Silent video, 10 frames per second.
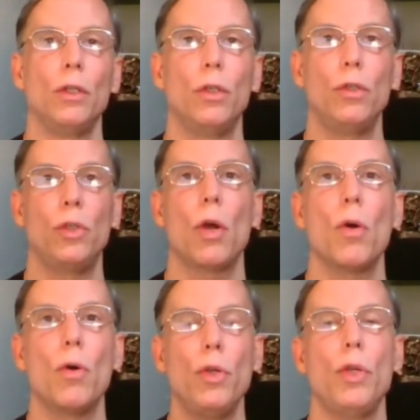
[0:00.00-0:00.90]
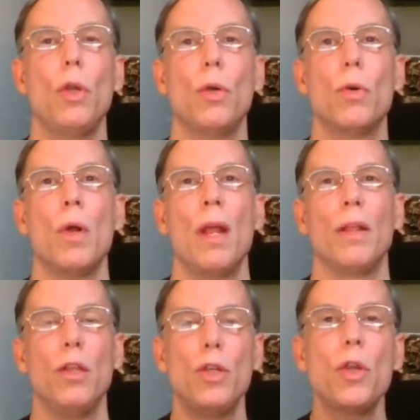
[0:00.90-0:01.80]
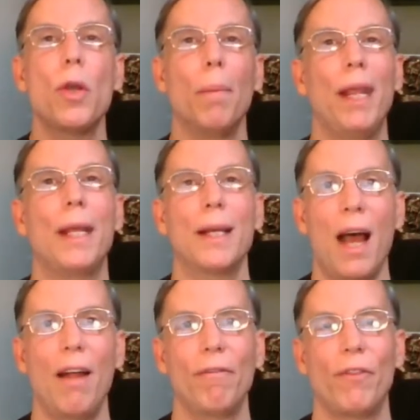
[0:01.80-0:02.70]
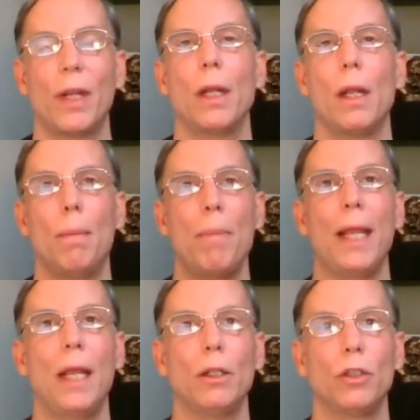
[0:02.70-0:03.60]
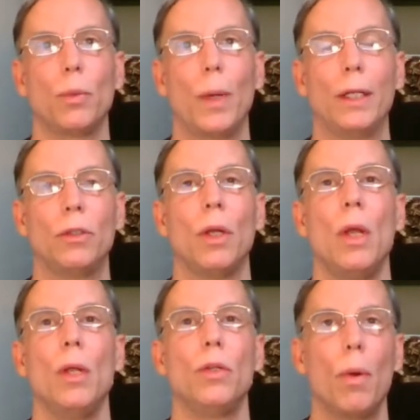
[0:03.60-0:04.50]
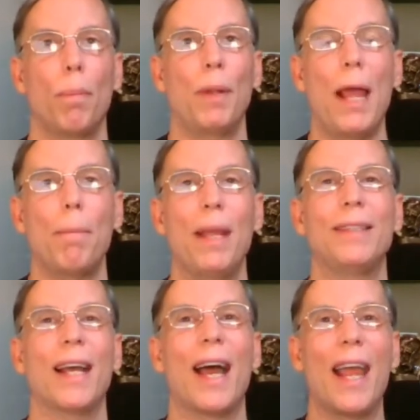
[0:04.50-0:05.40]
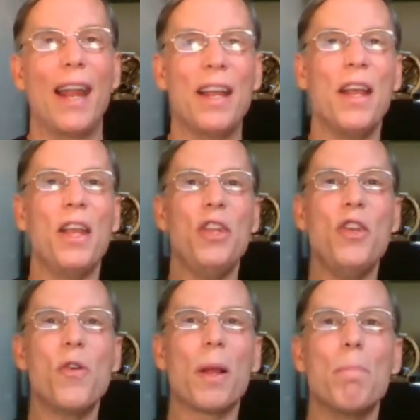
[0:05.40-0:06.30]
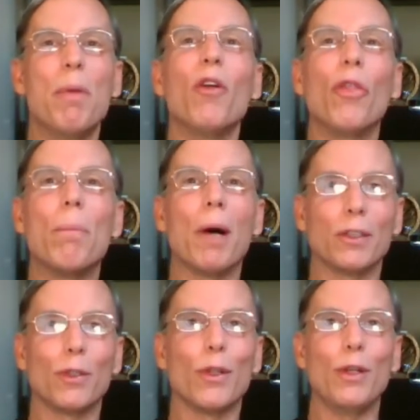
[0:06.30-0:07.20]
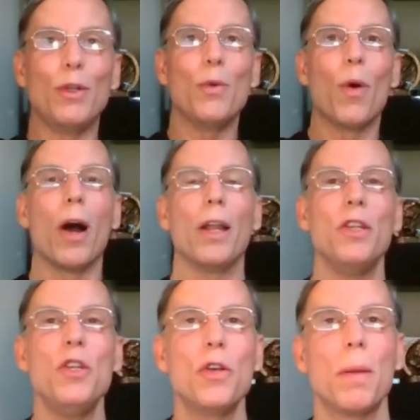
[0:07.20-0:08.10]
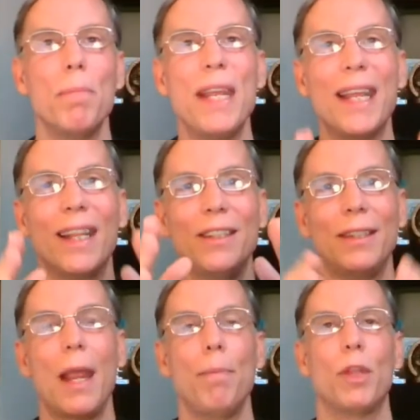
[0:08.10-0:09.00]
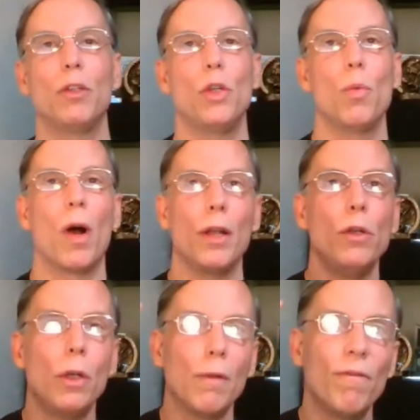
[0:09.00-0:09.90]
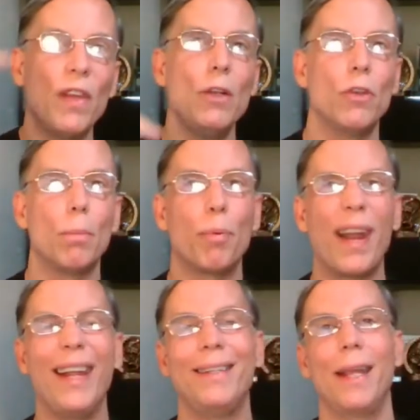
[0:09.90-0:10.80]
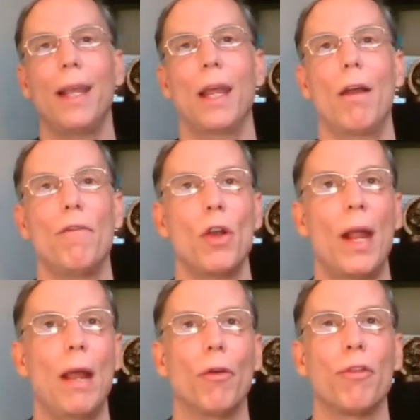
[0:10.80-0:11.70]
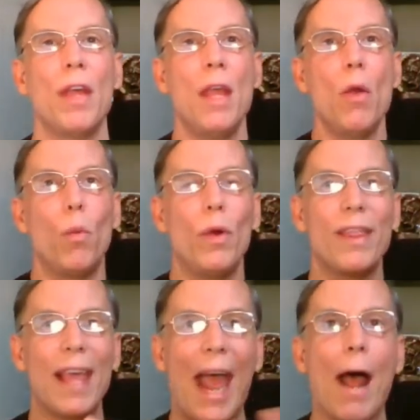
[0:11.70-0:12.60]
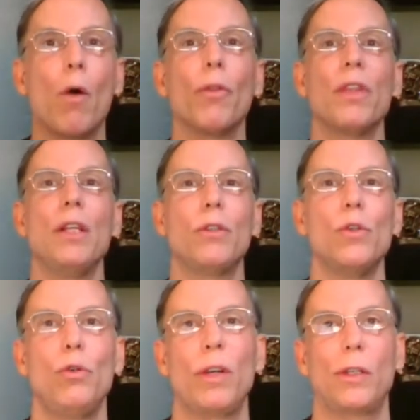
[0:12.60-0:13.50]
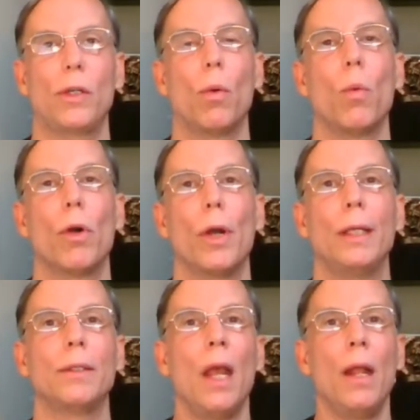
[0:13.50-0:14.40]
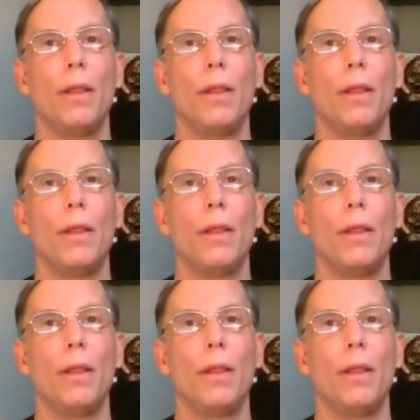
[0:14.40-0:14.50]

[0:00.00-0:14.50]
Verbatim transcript: to show you that you can be confident in making the switch to a plant-based diet. You can build the muscle that you want. You can be in the shape that you want. You can feed your brain, take care of your health without these nutritional worries